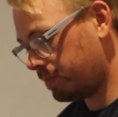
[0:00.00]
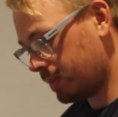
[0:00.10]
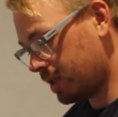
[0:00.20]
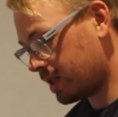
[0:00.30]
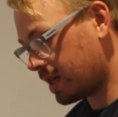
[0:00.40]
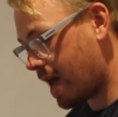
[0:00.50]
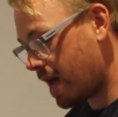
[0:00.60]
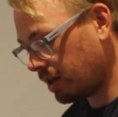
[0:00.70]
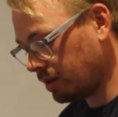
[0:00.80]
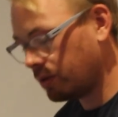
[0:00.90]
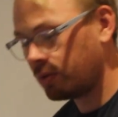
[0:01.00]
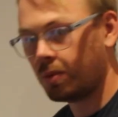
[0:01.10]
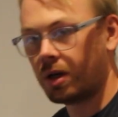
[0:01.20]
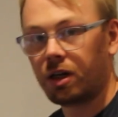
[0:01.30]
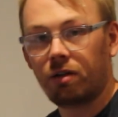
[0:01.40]
scale,
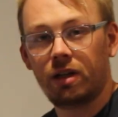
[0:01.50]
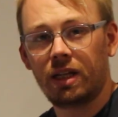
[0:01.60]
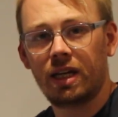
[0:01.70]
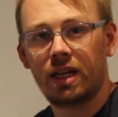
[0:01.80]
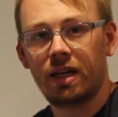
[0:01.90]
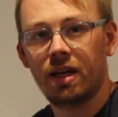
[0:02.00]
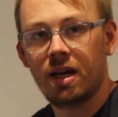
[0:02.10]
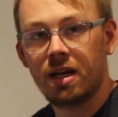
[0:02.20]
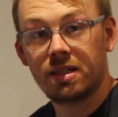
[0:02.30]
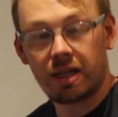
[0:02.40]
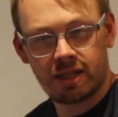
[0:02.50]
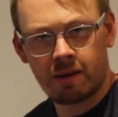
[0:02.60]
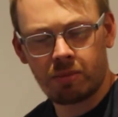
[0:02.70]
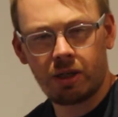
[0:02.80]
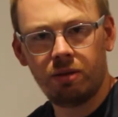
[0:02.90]
we're currently
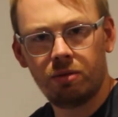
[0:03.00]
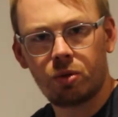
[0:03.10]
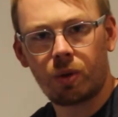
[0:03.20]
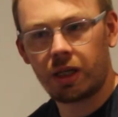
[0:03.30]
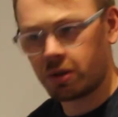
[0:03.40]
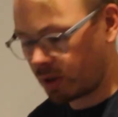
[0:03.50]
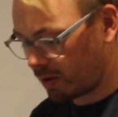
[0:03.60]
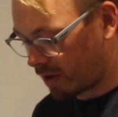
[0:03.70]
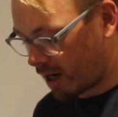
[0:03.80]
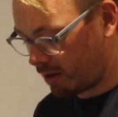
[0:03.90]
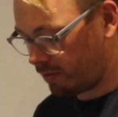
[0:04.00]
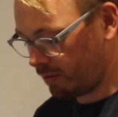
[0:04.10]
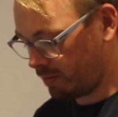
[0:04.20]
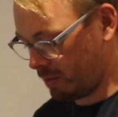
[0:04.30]
September 2025.